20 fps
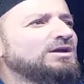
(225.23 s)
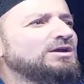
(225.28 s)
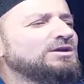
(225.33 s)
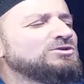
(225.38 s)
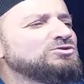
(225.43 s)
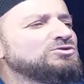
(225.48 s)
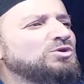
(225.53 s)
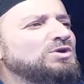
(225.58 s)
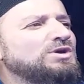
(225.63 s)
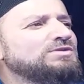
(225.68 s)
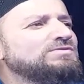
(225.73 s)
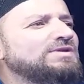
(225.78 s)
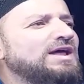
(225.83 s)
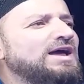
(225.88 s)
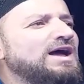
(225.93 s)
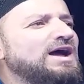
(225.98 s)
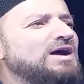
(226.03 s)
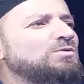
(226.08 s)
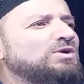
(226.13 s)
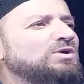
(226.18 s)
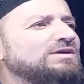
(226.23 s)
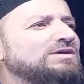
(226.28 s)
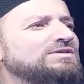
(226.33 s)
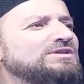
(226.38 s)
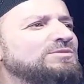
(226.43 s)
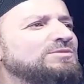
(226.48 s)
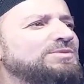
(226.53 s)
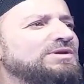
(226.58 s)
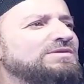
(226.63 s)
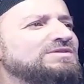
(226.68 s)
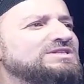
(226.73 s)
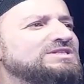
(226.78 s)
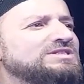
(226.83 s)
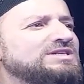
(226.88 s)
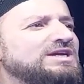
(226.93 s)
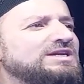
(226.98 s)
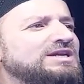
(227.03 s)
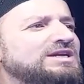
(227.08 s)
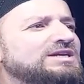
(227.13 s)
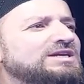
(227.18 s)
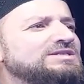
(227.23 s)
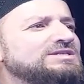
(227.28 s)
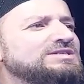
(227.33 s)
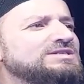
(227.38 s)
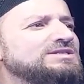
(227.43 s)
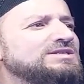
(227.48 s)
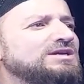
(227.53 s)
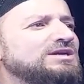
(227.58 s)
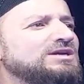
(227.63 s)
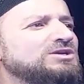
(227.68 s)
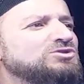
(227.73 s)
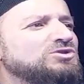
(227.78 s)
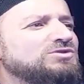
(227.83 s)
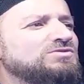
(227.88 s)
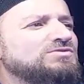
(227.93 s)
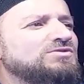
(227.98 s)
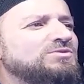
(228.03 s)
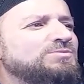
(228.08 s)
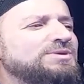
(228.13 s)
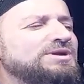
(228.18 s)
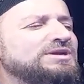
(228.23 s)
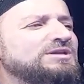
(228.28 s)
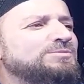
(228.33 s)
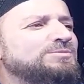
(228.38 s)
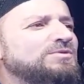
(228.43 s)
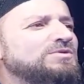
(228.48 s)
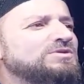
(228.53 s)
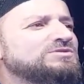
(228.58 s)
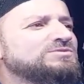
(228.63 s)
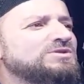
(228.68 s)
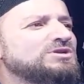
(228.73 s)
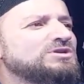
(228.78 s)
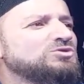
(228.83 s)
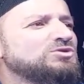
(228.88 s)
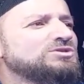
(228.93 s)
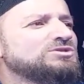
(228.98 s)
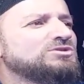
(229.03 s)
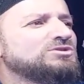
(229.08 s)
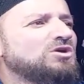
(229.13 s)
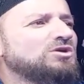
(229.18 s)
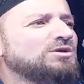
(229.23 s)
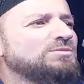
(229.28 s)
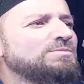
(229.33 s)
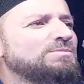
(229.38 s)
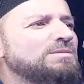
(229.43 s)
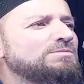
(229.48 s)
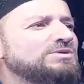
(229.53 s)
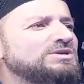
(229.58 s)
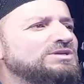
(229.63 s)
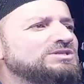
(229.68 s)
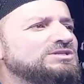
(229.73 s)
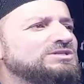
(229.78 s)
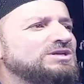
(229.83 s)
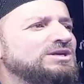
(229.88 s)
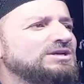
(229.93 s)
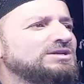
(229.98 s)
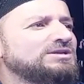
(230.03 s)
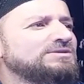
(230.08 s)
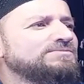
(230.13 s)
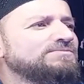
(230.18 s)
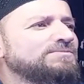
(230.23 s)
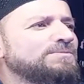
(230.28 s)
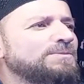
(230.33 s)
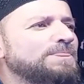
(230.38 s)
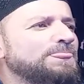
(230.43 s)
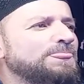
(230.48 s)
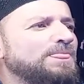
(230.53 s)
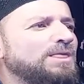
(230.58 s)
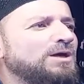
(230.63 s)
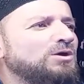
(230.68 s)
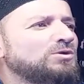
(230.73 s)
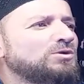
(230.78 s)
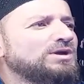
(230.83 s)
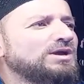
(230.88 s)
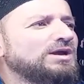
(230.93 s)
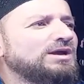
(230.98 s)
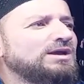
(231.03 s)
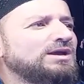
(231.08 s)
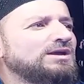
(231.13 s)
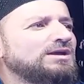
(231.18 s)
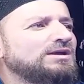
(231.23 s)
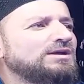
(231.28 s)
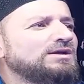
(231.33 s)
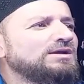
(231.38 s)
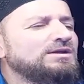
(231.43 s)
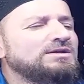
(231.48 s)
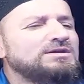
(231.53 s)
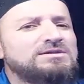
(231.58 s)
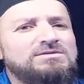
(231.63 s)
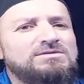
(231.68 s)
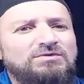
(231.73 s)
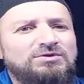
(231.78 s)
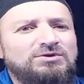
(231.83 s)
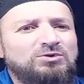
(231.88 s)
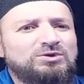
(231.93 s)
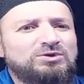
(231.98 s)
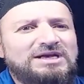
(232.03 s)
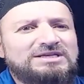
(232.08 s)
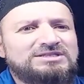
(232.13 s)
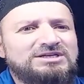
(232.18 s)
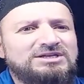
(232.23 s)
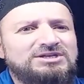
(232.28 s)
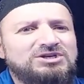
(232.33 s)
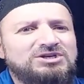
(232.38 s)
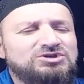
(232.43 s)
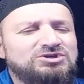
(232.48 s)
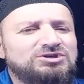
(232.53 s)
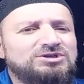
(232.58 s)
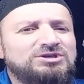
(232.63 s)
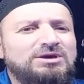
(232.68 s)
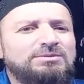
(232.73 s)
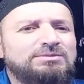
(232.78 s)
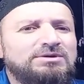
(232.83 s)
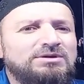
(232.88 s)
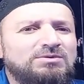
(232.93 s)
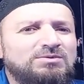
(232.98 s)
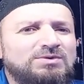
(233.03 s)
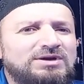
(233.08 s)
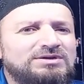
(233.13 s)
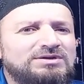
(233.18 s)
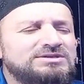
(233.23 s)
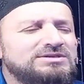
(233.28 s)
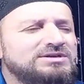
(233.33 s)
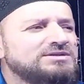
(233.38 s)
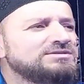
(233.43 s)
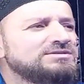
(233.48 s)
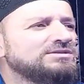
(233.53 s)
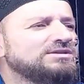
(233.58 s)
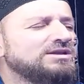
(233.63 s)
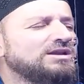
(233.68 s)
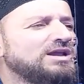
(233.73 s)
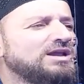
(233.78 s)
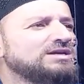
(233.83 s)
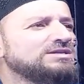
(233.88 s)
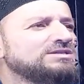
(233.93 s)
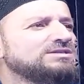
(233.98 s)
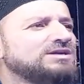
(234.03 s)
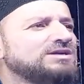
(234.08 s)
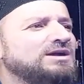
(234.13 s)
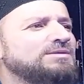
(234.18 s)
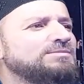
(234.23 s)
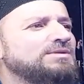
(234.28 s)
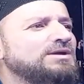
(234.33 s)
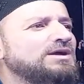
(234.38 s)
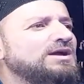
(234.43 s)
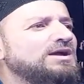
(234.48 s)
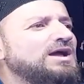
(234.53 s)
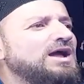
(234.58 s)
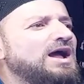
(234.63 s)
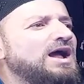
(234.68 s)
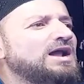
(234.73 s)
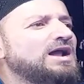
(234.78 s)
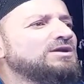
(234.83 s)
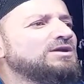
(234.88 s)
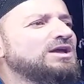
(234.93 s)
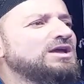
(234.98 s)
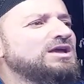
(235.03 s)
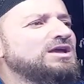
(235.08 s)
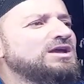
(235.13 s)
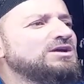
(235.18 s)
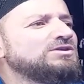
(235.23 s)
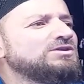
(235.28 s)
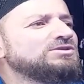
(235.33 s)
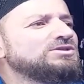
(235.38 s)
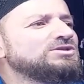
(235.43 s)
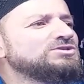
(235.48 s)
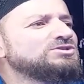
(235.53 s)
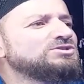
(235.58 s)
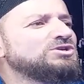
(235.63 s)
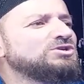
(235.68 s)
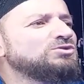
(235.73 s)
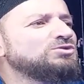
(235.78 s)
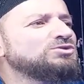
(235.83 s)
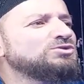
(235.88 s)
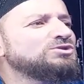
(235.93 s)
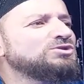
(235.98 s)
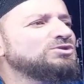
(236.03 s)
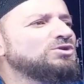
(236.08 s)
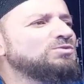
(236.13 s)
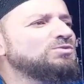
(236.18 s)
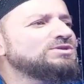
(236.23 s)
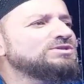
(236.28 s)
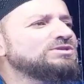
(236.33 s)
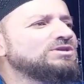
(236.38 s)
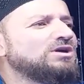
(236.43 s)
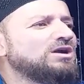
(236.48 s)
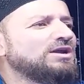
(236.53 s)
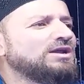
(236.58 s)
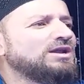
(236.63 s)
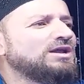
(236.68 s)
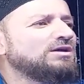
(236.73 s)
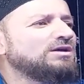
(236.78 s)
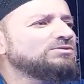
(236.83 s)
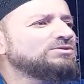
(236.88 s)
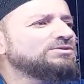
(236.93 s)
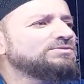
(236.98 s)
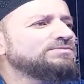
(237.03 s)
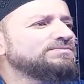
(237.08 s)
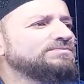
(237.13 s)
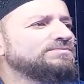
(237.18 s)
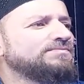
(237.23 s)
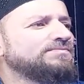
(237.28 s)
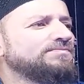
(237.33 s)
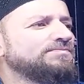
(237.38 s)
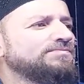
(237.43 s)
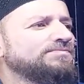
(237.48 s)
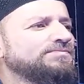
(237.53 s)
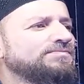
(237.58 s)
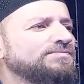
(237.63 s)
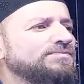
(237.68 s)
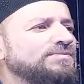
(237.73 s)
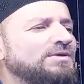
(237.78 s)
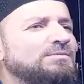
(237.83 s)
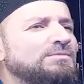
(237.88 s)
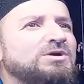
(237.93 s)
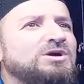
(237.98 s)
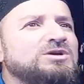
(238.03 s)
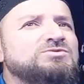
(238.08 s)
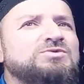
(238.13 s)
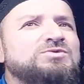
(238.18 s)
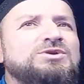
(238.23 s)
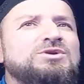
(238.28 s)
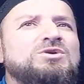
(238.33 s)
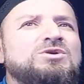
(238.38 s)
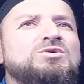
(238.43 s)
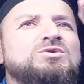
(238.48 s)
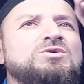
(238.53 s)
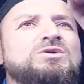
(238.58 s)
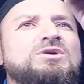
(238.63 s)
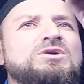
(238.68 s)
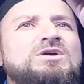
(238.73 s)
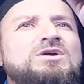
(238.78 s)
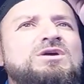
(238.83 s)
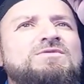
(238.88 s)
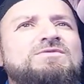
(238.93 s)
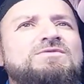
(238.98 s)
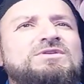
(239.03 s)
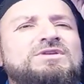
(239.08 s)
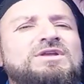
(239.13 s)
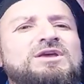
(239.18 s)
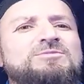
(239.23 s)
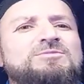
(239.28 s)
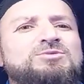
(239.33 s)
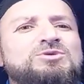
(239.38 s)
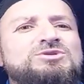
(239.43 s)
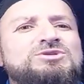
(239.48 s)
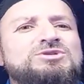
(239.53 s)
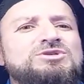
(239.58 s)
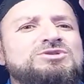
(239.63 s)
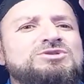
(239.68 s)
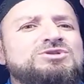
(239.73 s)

so it will have whatever the previous state is, so it will repeat the previous state, so it's called a memory state, okay. We know the excitation table, we had discussed it the last time, and here the 0, 0 was not allowed, because we know one of the inputs is